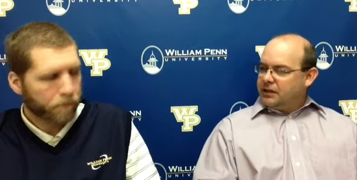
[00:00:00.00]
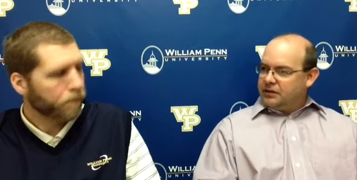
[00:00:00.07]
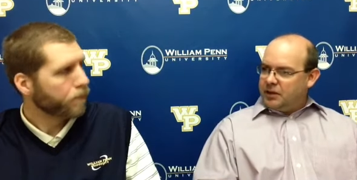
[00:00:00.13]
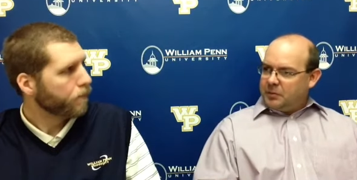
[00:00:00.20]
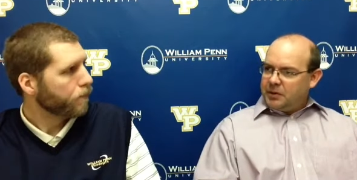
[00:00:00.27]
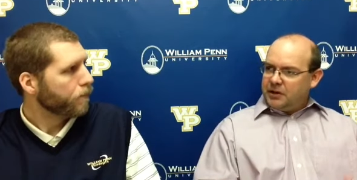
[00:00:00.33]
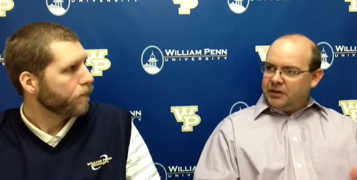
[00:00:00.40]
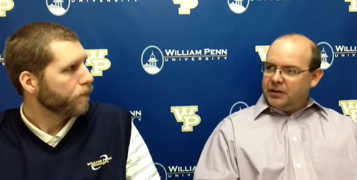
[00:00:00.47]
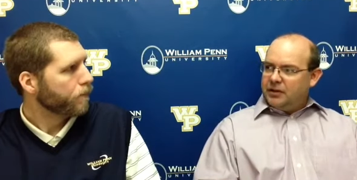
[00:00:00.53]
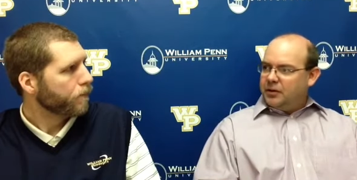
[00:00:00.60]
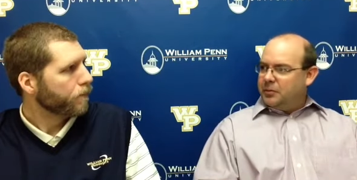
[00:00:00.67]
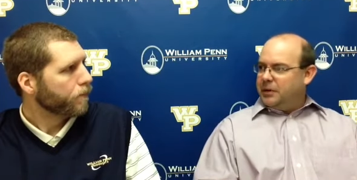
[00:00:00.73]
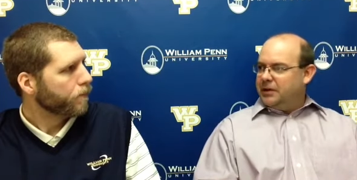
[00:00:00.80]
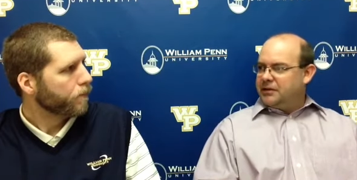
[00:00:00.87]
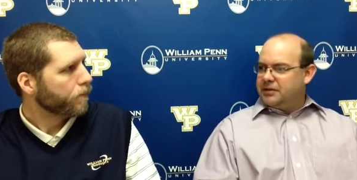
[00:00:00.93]
Speaker 1: typically, there'll
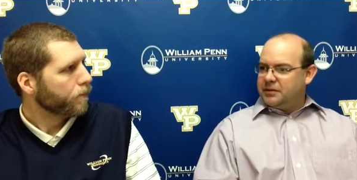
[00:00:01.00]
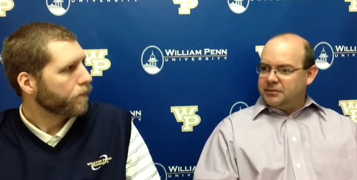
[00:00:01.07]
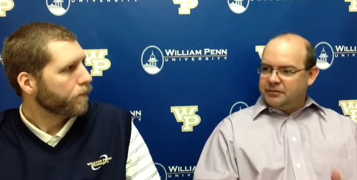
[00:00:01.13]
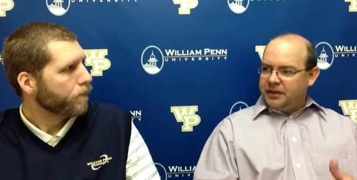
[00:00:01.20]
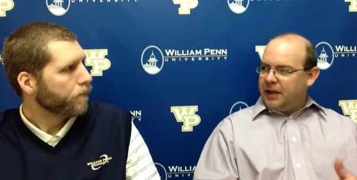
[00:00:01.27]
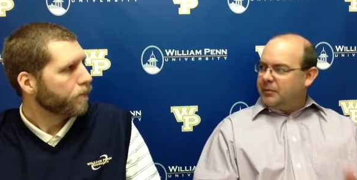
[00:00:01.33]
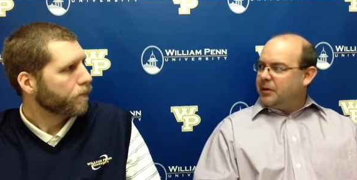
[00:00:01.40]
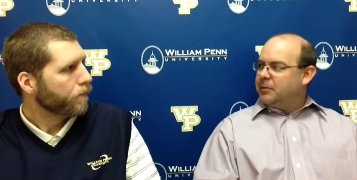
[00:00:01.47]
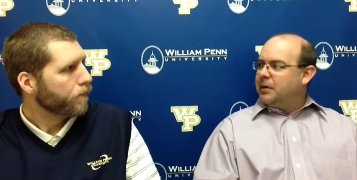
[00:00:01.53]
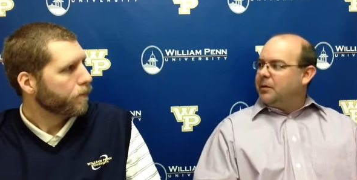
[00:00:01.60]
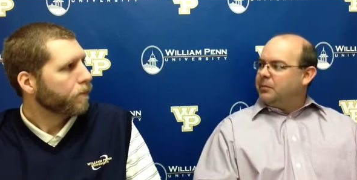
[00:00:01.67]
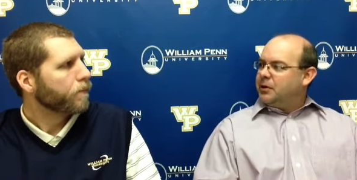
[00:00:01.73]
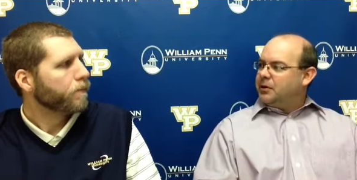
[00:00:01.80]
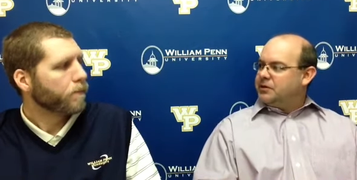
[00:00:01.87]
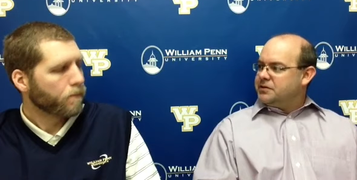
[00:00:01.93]
be some family
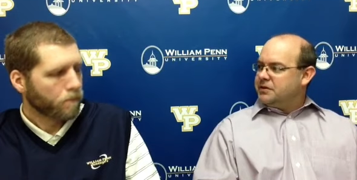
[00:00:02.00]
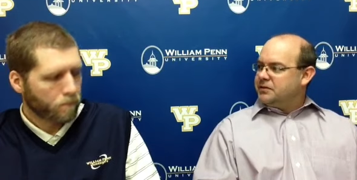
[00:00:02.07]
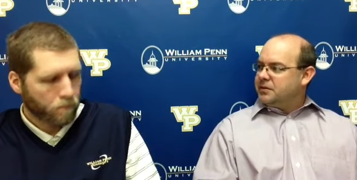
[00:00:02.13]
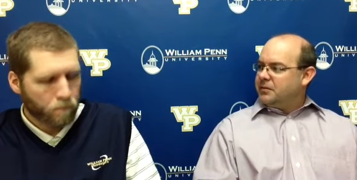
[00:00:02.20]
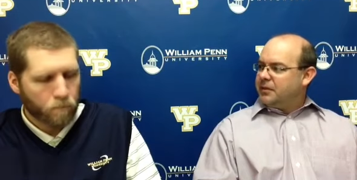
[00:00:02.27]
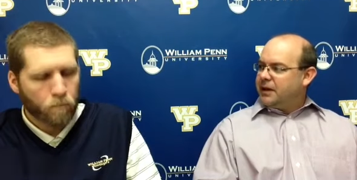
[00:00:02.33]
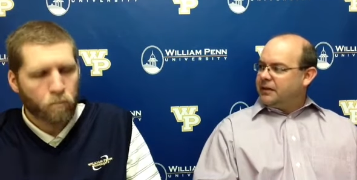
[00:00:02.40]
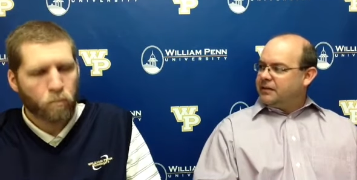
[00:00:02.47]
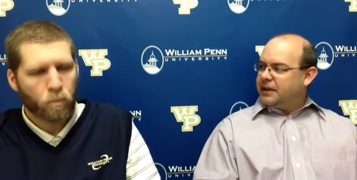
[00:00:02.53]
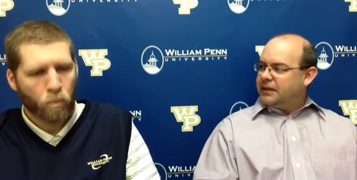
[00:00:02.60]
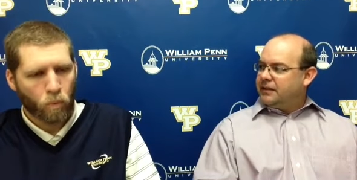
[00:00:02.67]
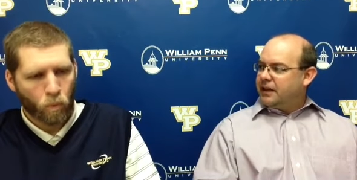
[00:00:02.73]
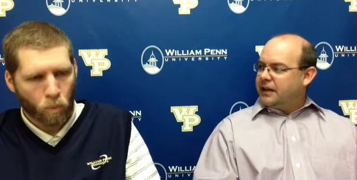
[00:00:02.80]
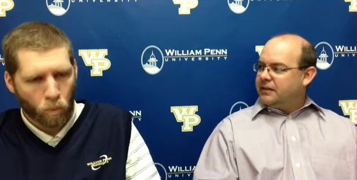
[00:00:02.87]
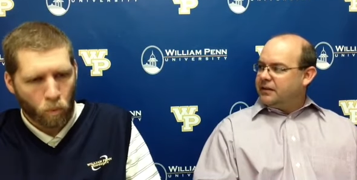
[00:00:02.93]
members and some mm-hmm. things
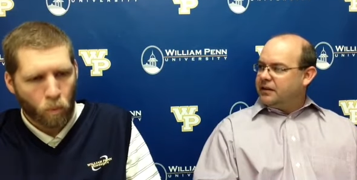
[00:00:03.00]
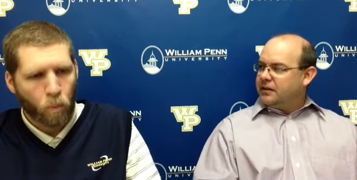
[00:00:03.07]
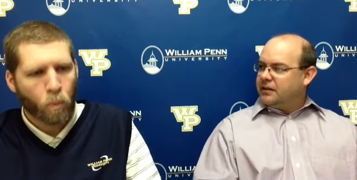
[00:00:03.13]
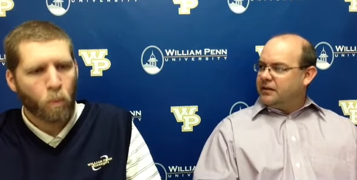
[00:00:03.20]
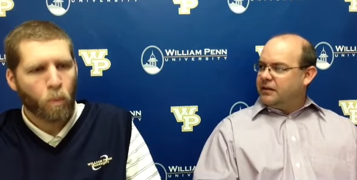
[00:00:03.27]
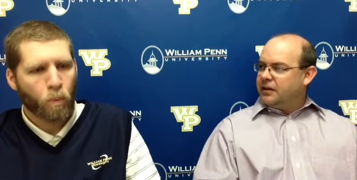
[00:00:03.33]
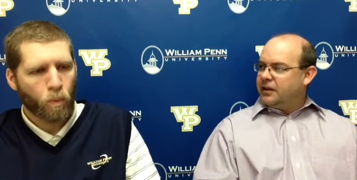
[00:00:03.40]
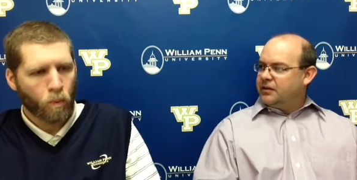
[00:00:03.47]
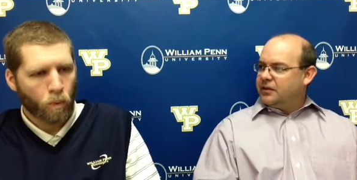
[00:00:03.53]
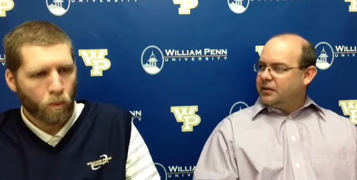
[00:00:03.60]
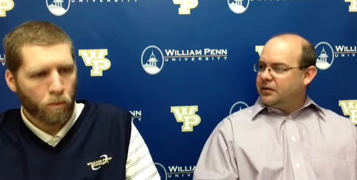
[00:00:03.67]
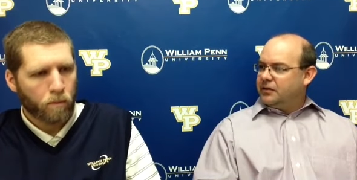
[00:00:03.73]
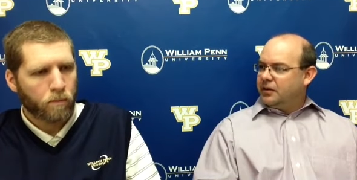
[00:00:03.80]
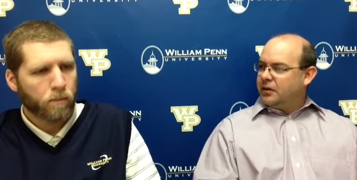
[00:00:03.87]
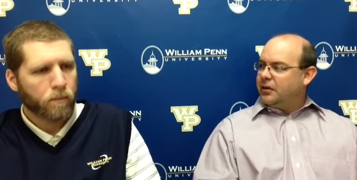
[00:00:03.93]
like that that that
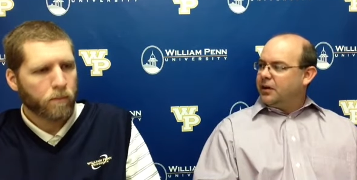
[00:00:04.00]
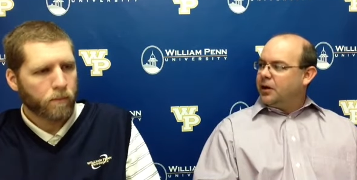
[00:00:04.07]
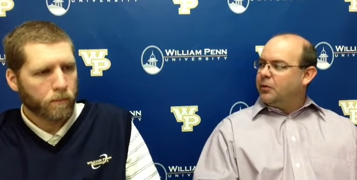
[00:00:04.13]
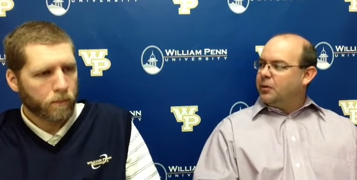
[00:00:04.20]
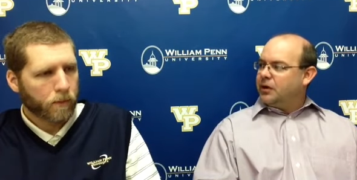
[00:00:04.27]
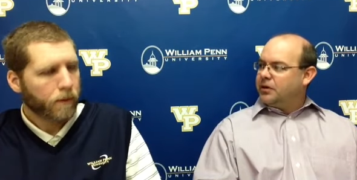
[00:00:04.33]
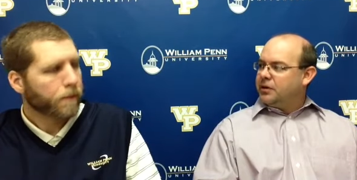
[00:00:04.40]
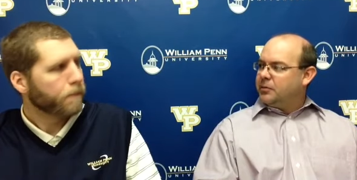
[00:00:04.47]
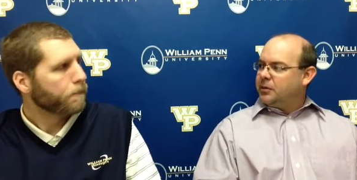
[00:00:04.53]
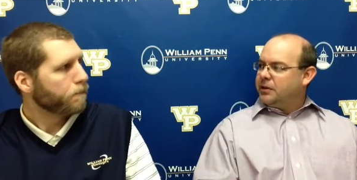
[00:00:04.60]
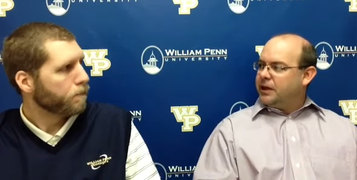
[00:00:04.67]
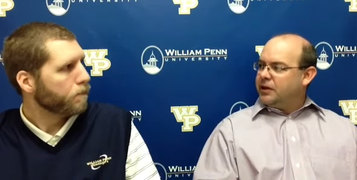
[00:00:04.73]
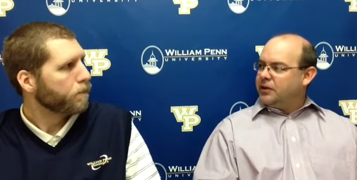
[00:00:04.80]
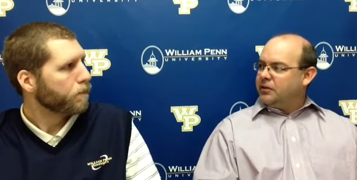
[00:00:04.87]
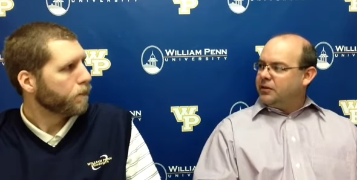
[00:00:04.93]
they're are there with them when
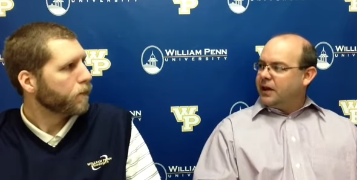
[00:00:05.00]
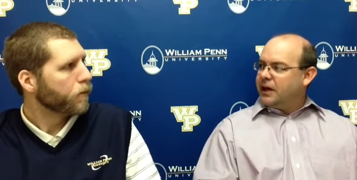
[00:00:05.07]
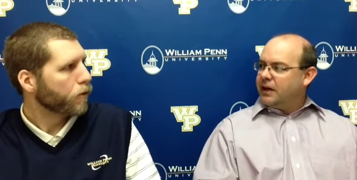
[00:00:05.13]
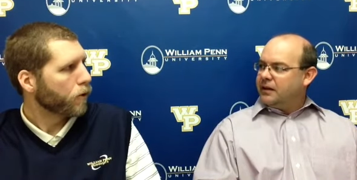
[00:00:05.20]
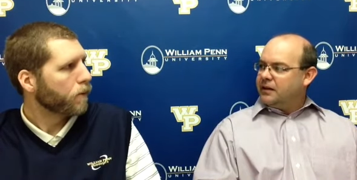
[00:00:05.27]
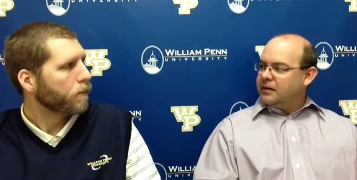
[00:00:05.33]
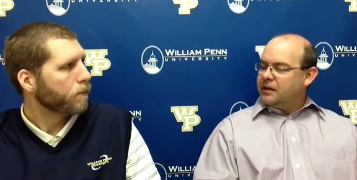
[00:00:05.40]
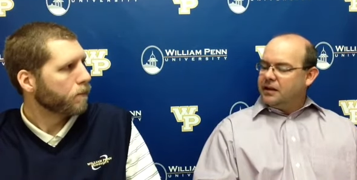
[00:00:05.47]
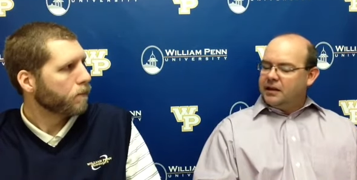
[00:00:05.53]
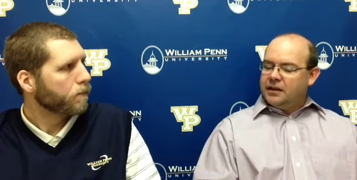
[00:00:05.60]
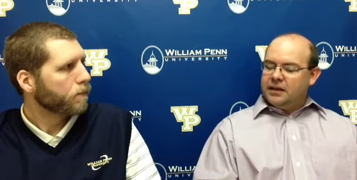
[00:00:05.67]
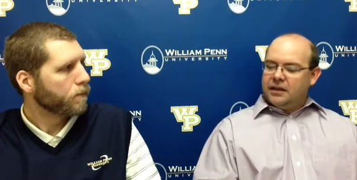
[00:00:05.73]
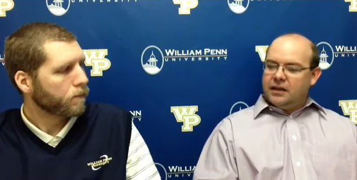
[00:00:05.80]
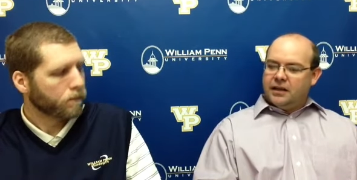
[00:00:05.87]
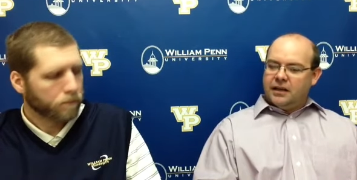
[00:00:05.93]
they do that. Sure. And,
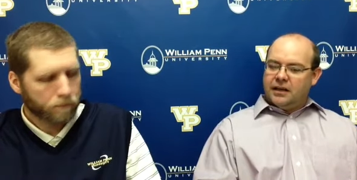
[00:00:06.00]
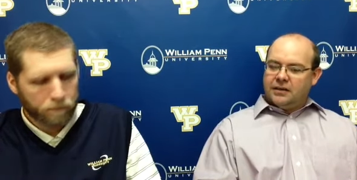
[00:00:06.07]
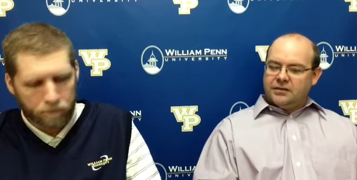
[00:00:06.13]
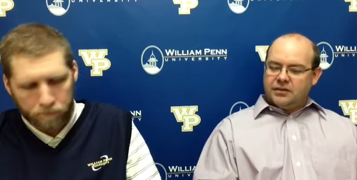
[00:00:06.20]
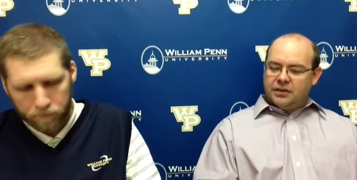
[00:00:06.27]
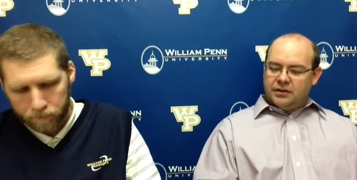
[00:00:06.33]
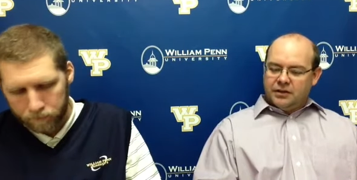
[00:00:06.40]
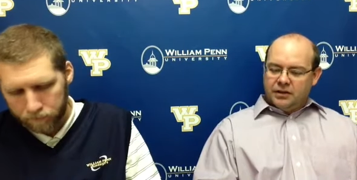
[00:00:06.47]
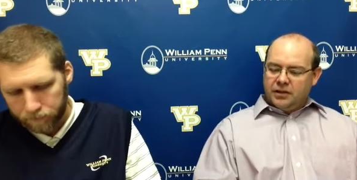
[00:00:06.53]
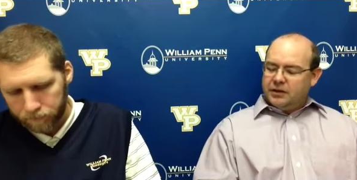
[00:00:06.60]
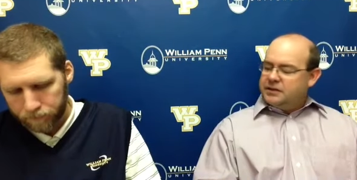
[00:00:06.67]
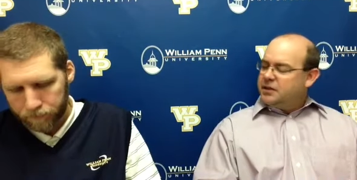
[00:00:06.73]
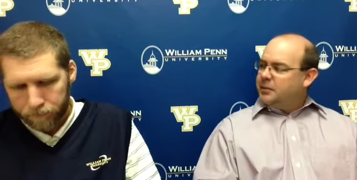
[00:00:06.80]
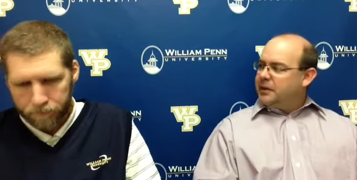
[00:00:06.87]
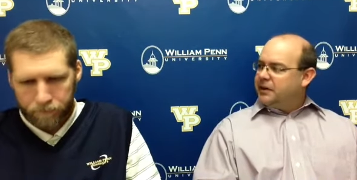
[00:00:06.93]
uh, so you know
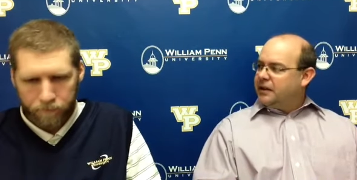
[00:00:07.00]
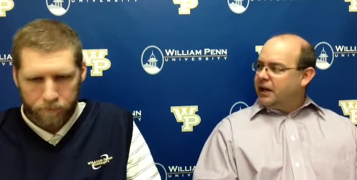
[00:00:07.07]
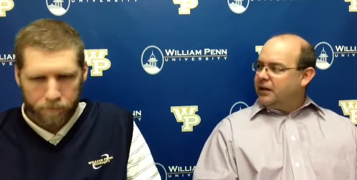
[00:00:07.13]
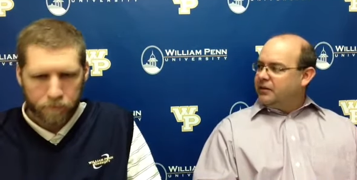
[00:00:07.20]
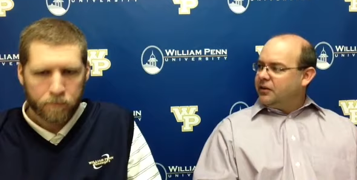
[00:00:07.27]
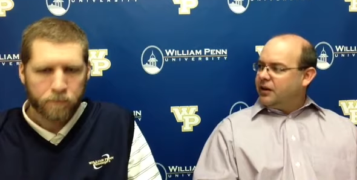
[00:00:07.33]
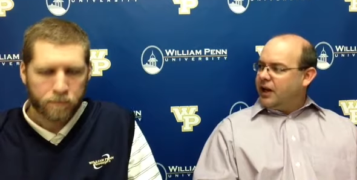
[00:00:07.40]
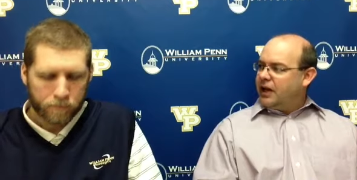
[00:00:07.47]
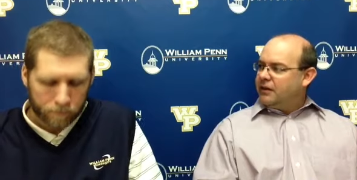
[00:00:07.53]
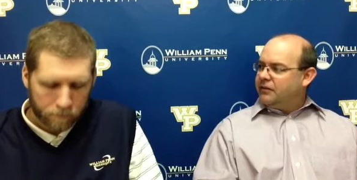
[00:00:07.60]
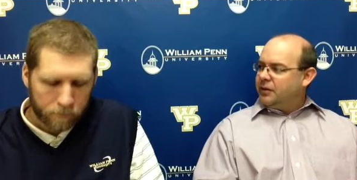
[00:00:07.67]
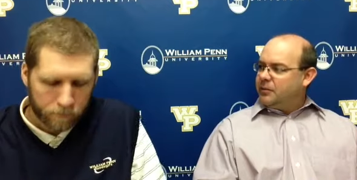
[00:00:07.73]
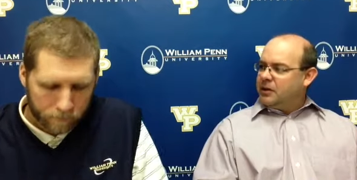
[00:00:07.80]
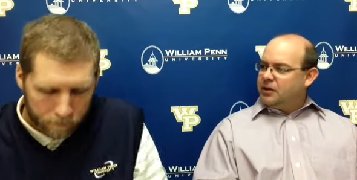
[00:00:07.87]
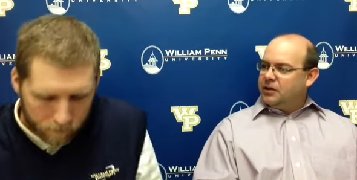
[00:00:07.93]
it's a big day in their life.
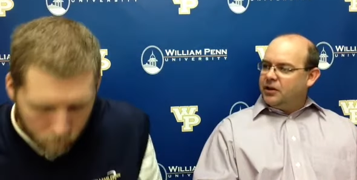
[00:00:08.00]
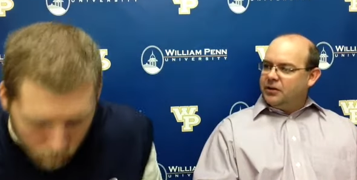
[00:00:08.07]
I mean, you know